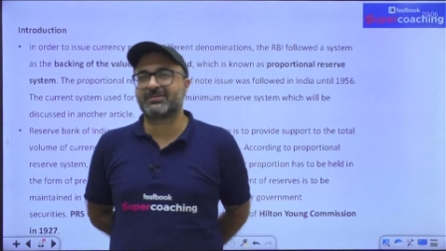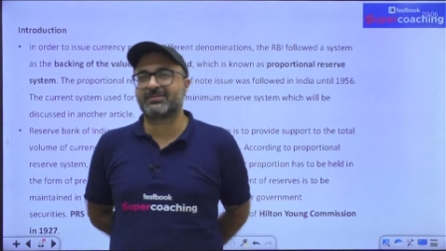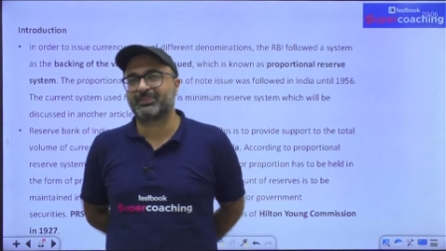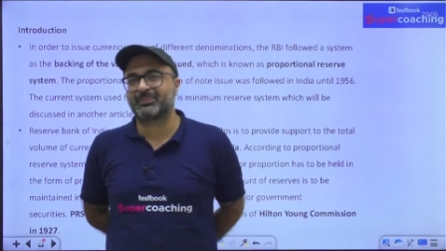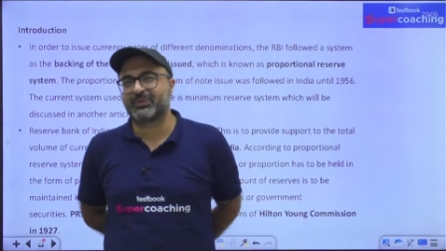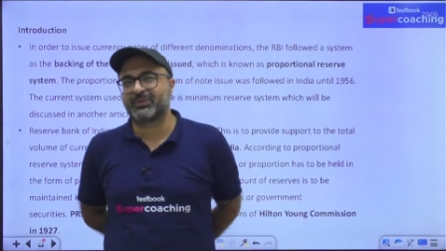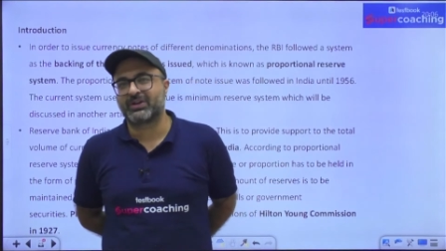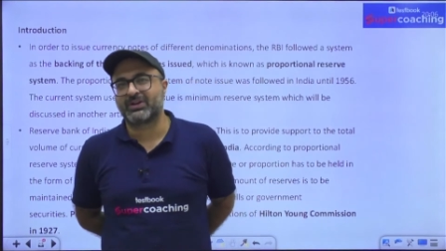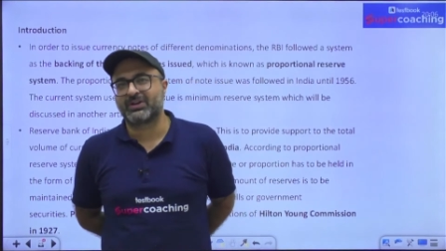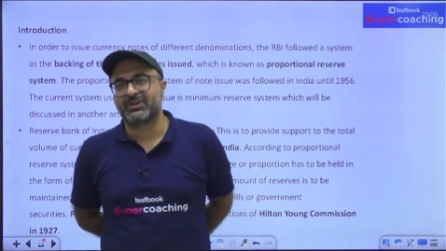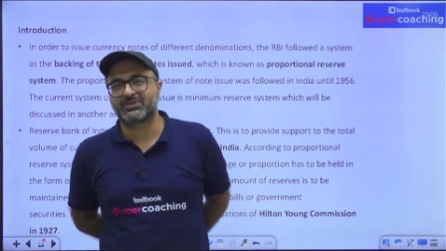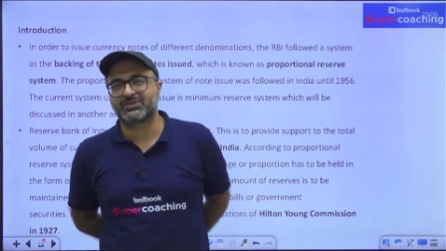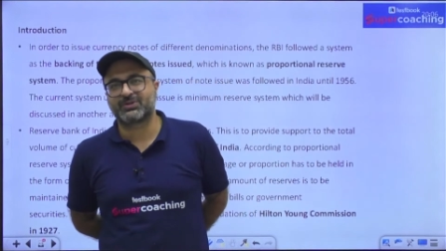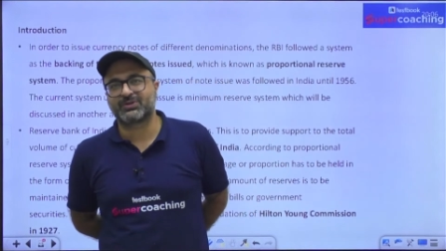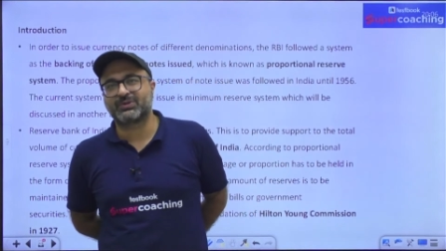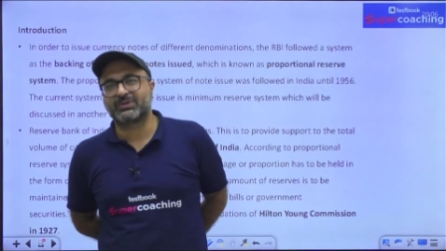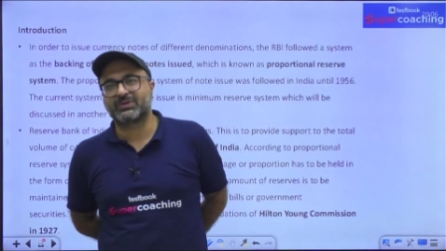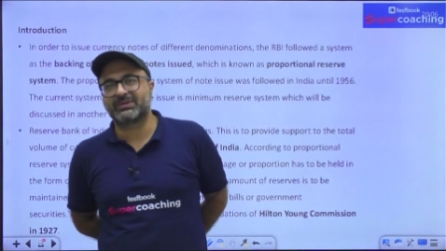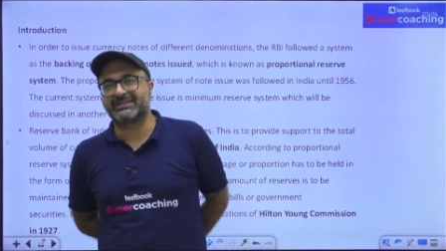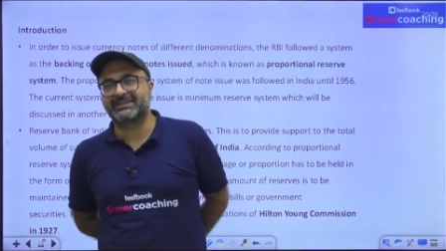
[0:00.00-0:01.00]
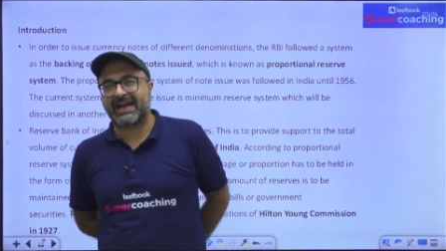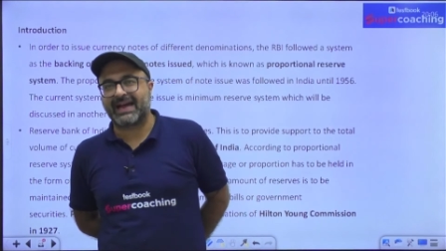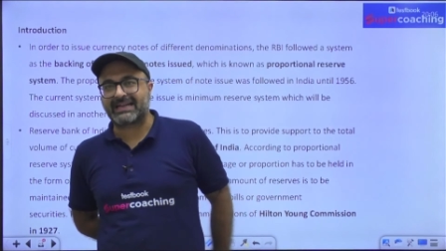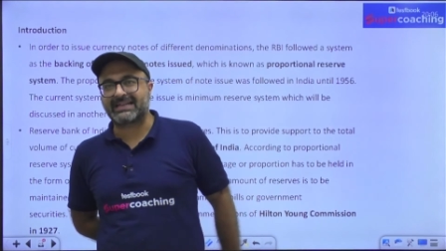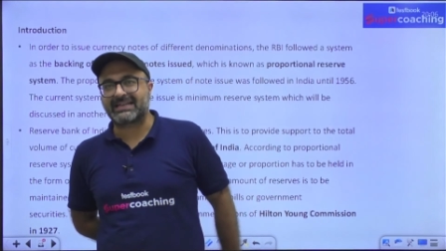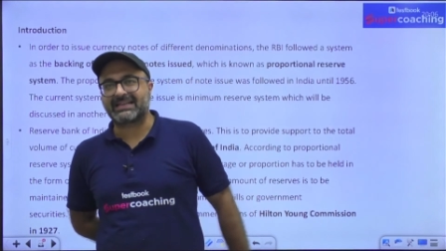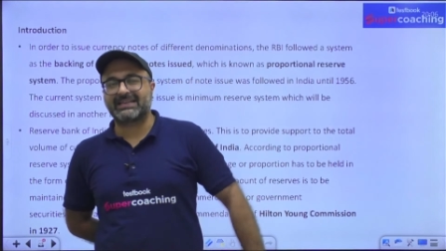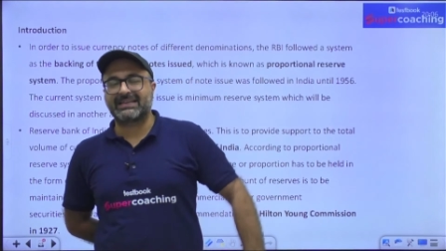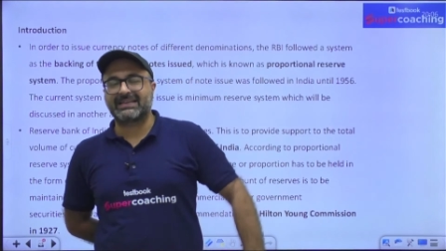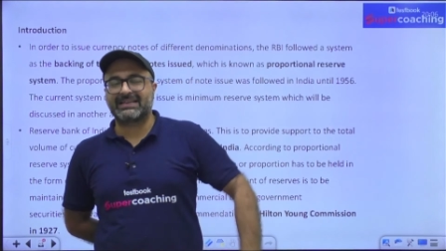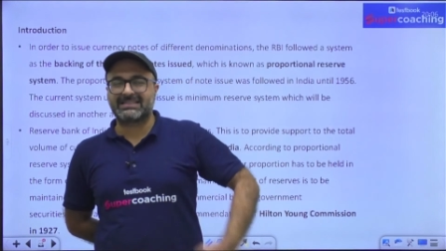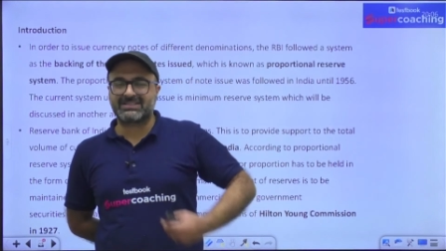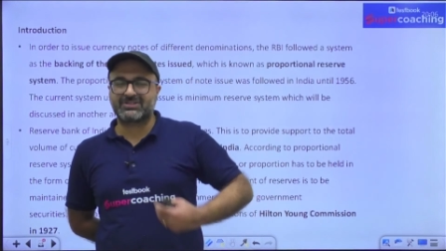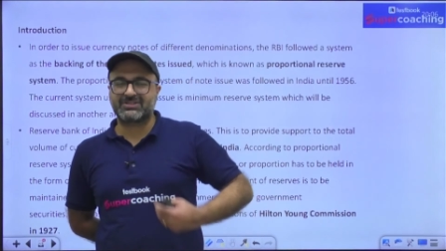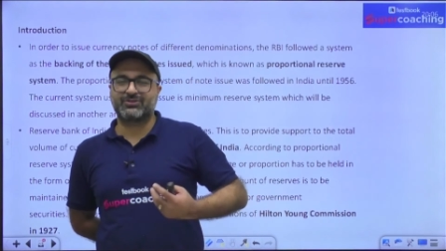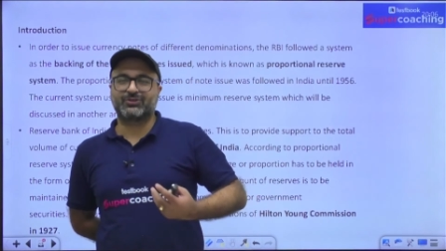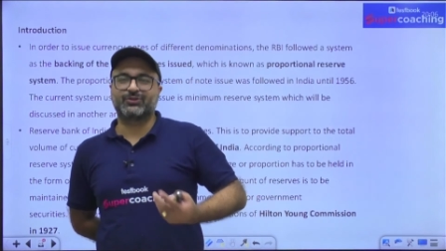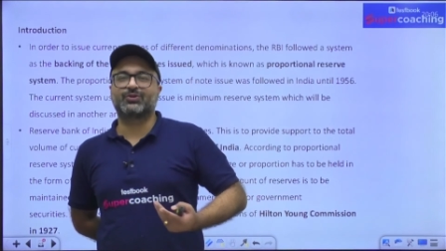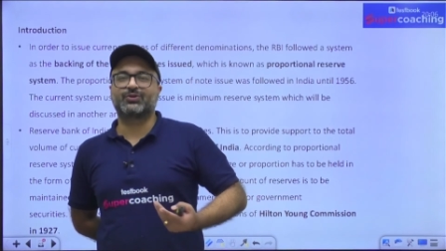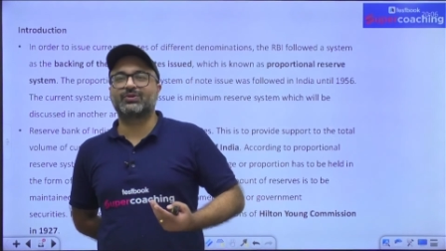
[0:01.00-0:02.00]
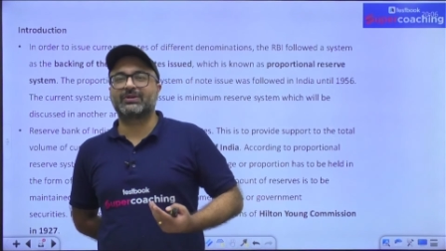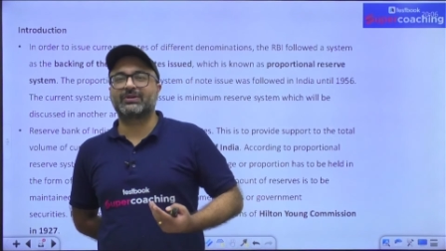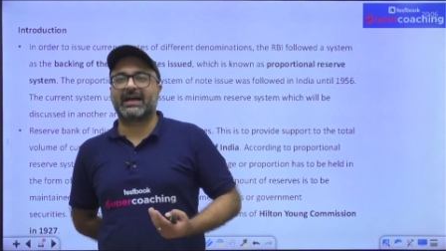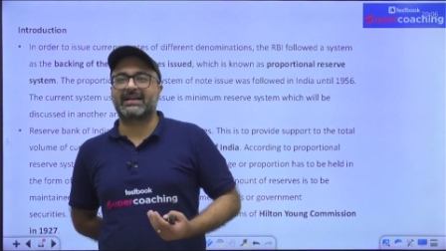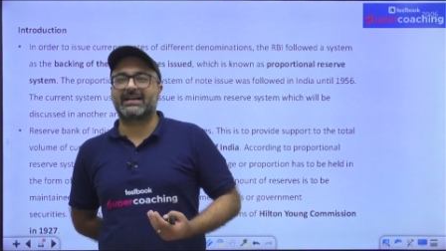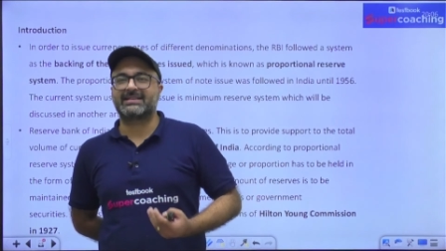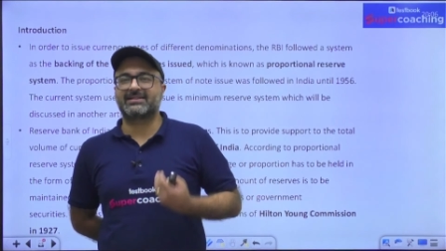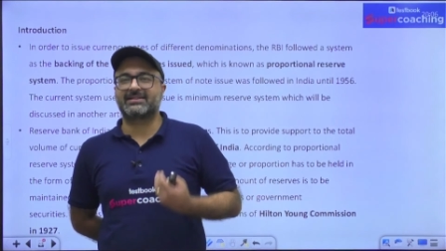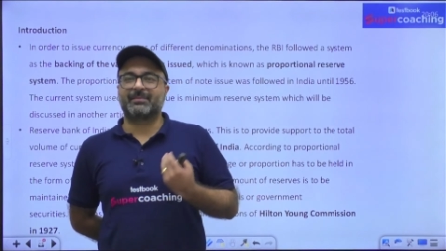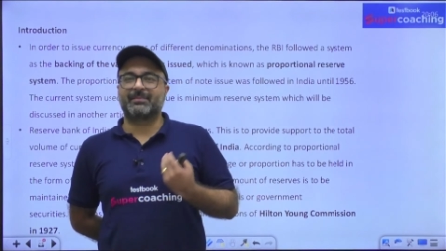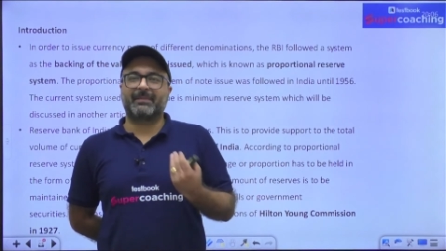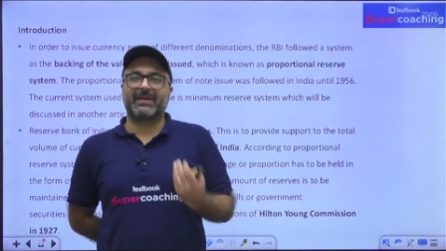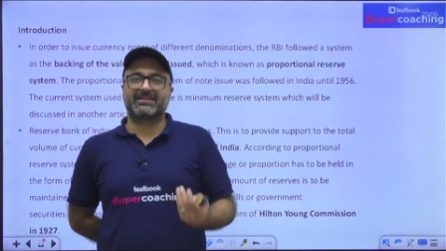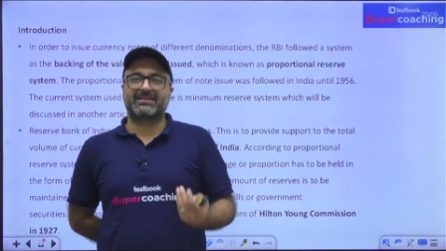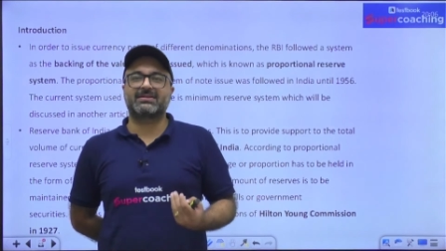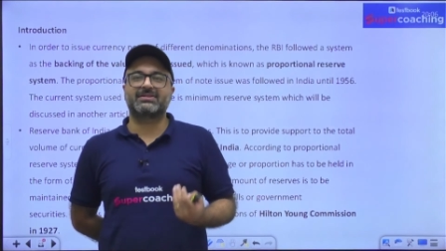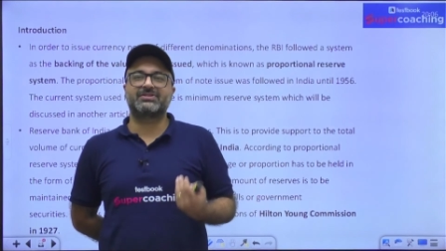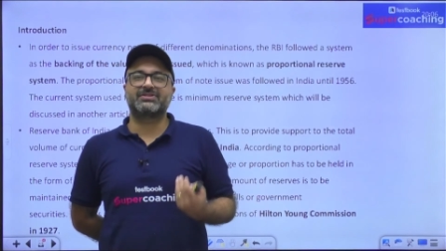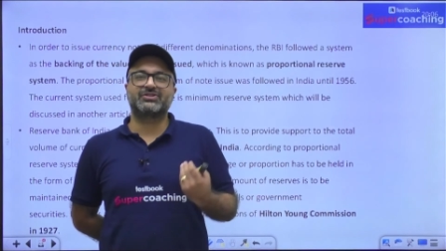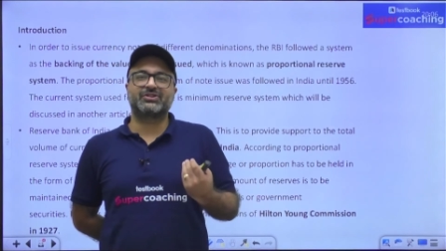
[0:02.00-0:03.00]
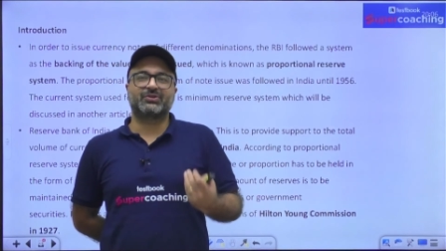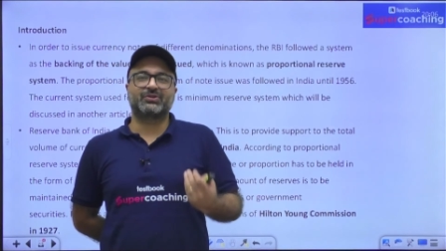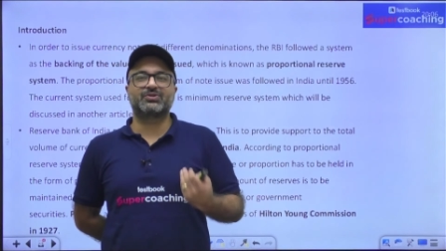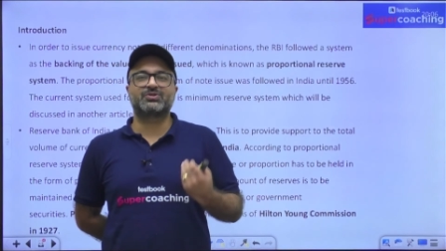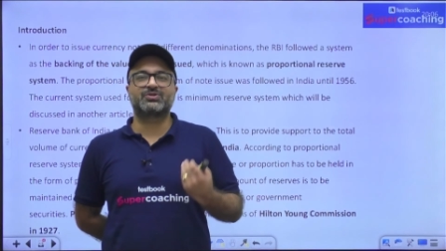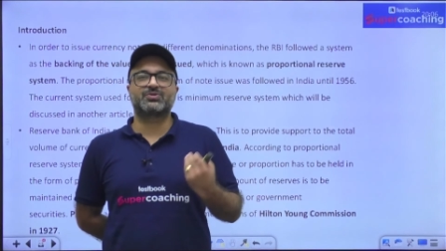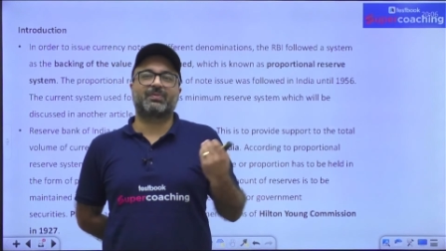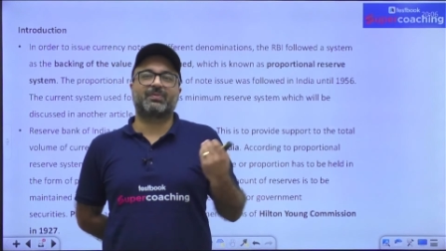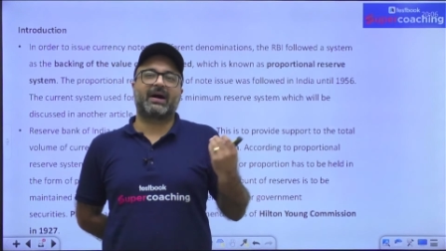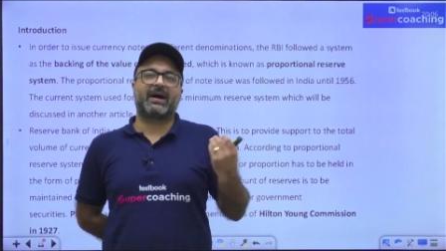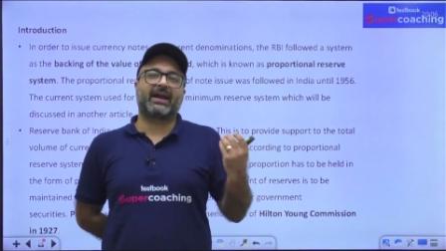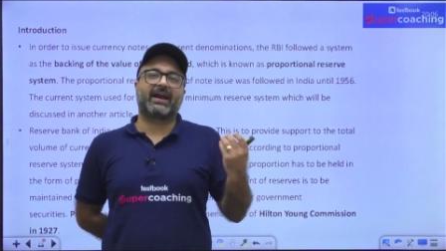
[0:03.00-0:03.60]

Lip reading: So that is known as the methods used by